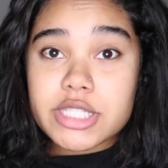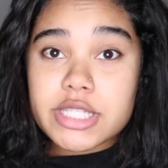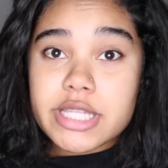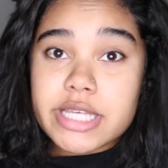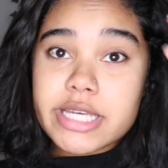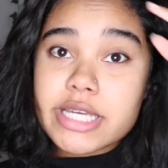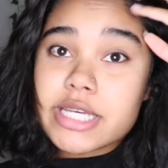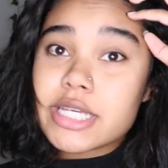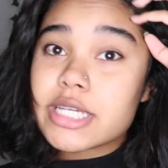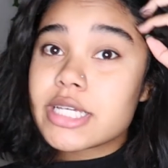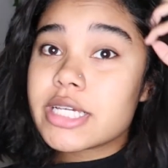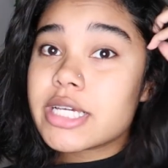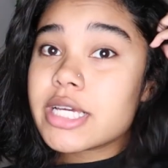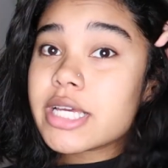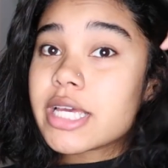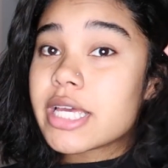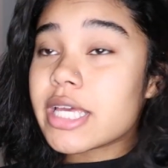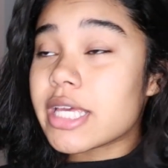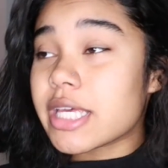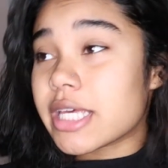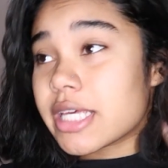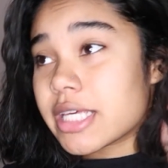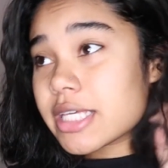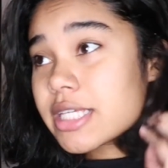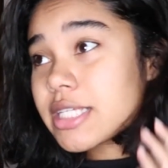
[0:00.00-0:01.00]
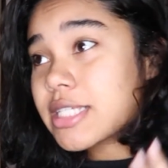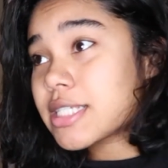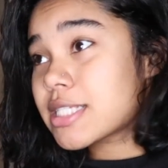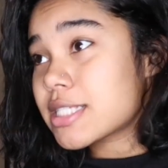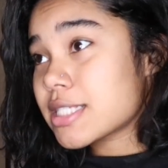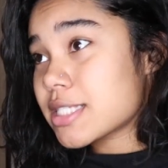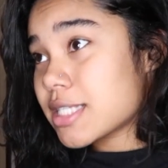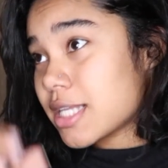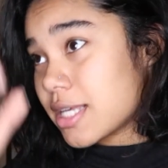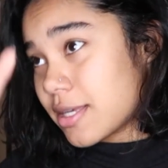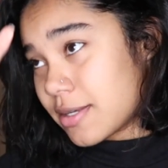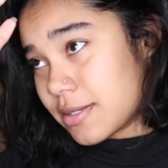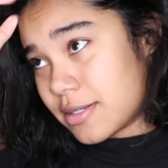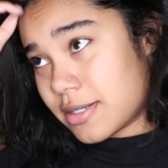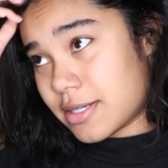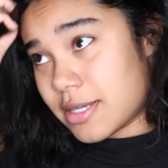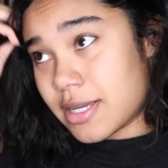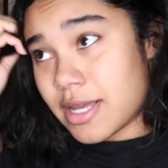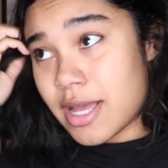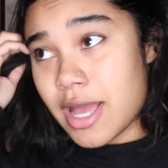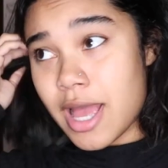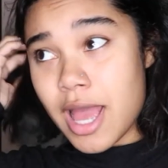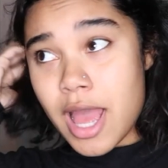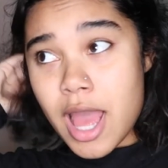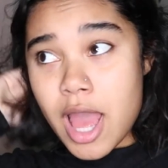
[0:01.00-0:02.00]
thing is,
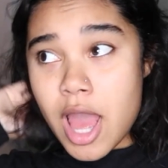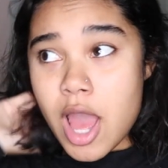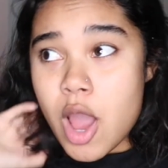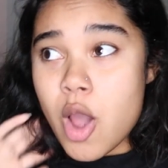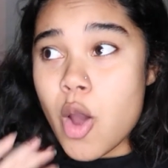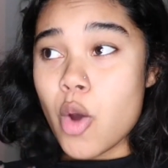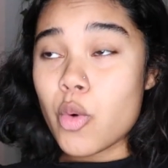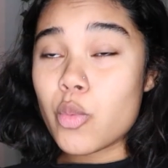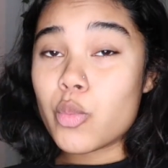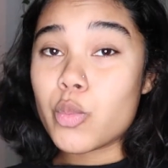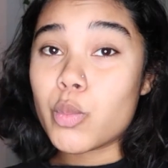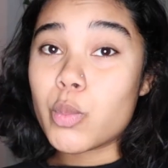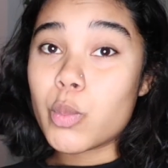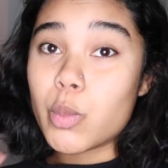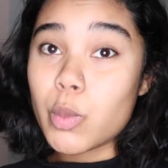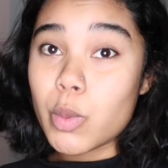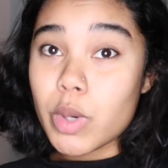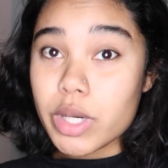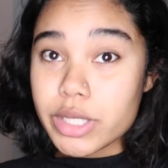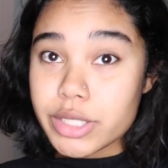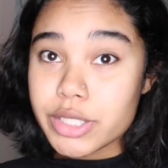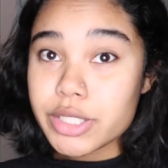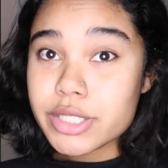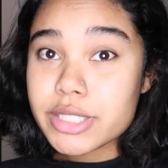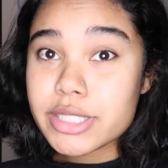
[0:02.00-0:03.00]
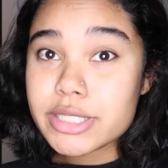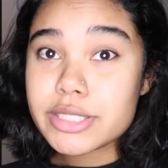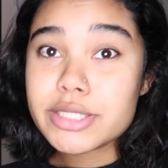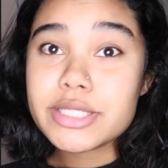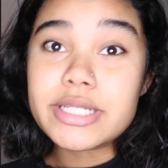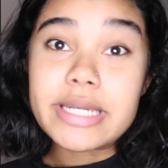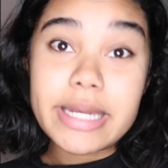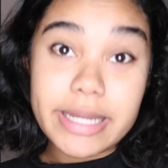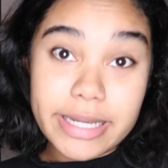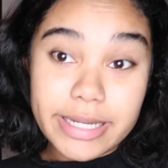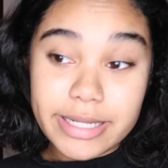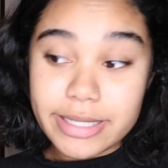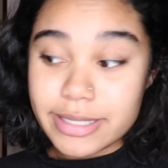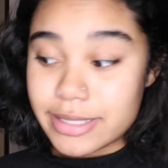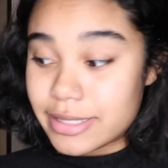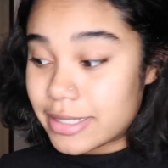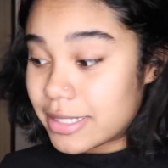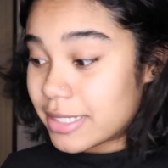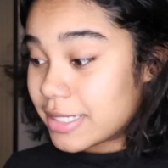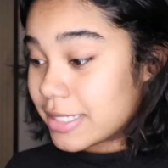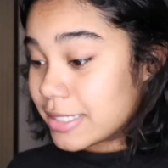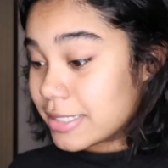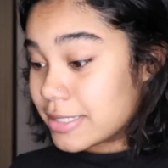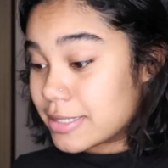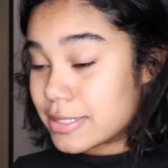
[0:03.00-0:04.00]
what you're gonna need
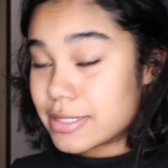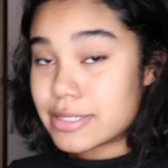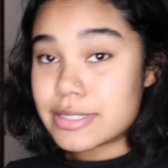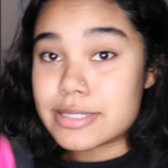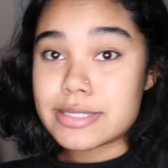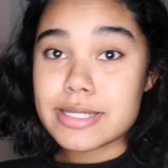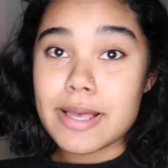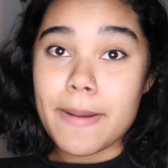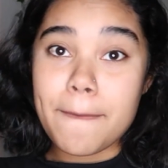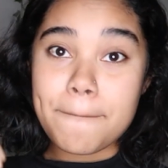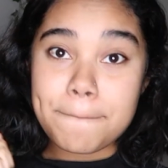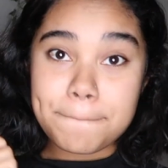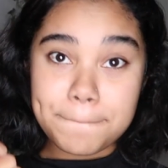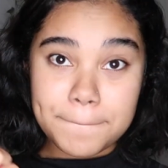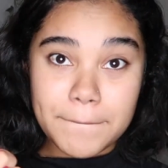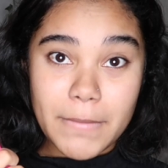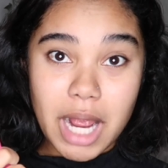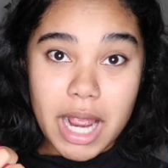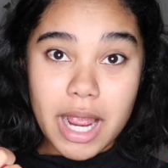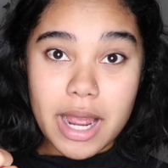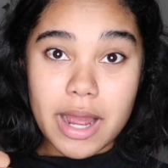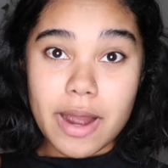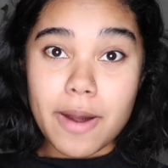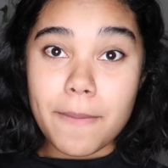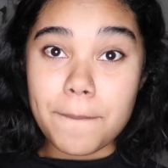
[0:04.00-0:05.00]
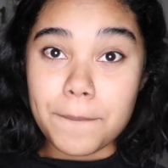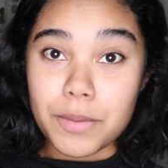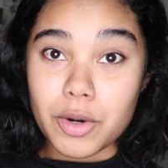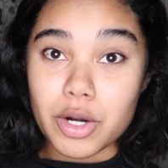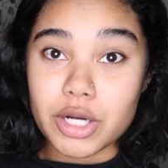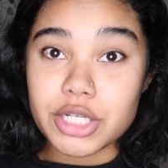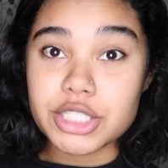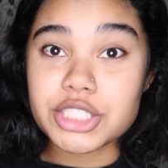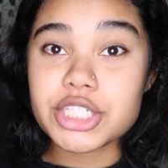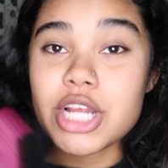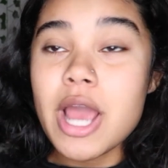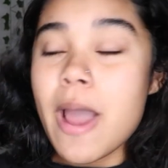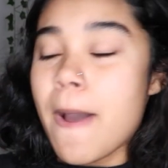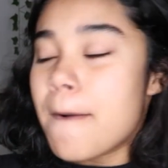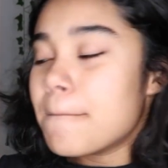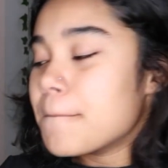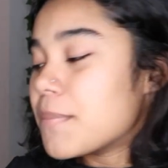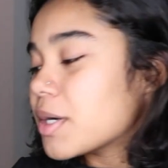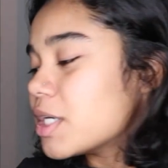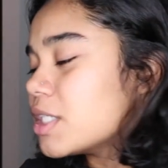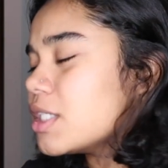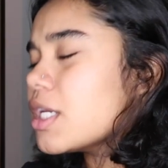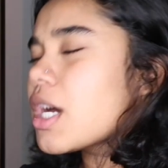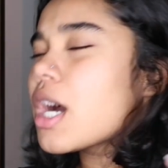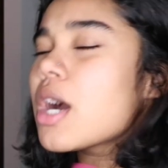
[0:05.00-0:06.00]
is a brush,
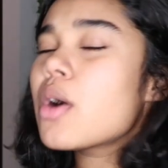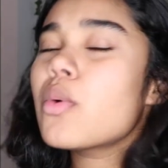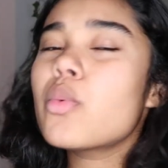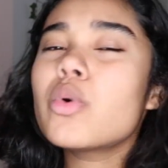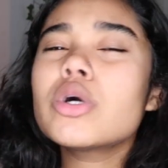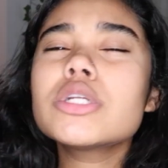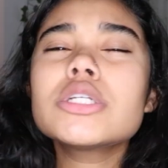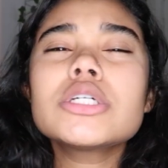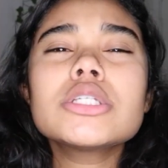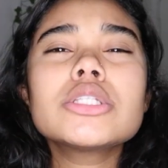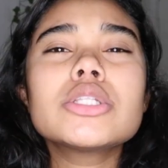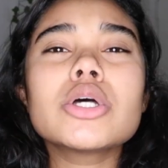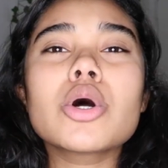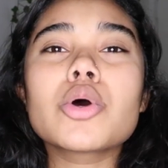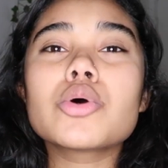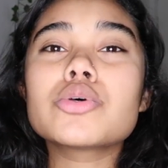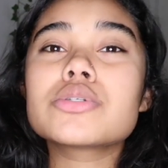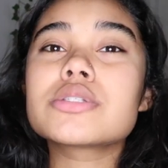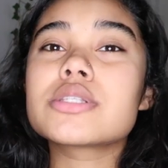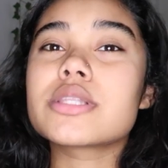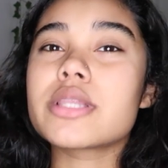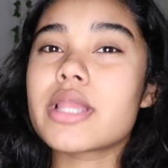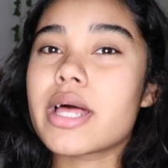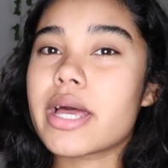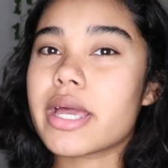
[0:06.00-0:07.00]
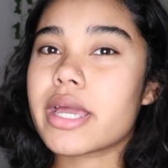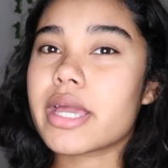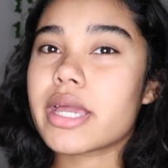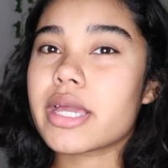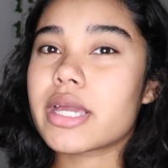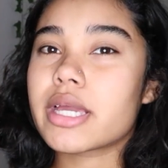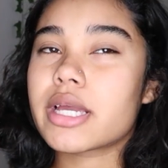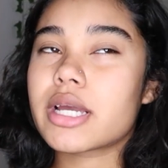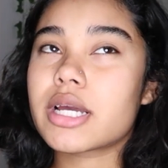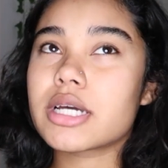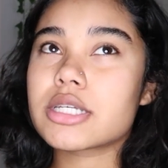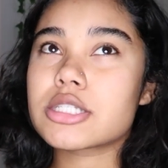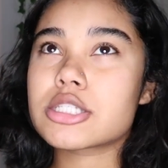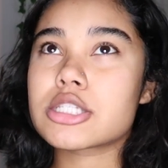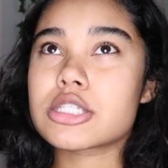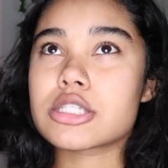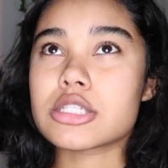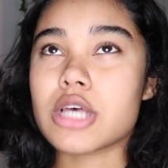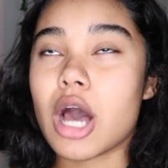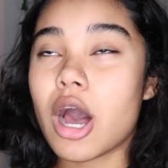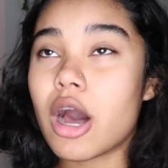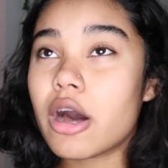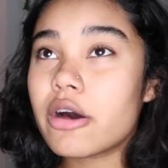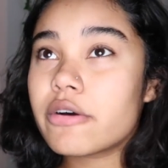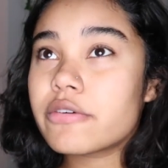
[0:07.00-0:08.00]
but not one of those like
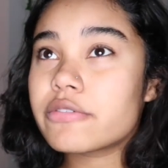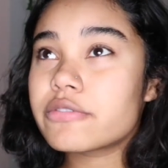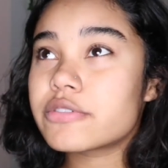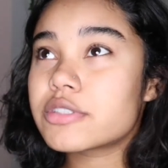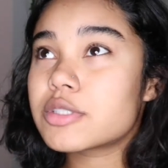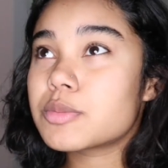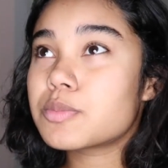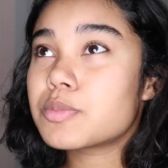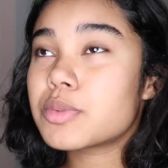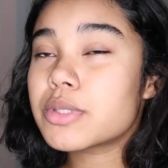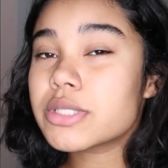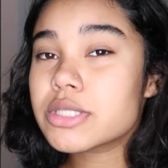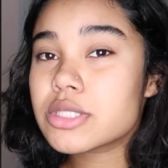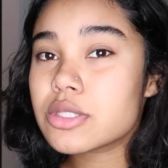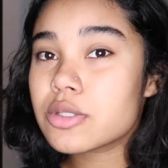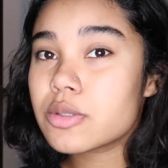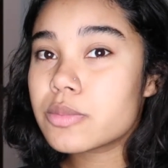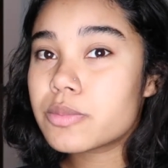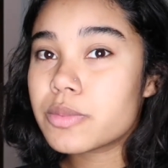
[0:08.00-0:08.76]
soft bristle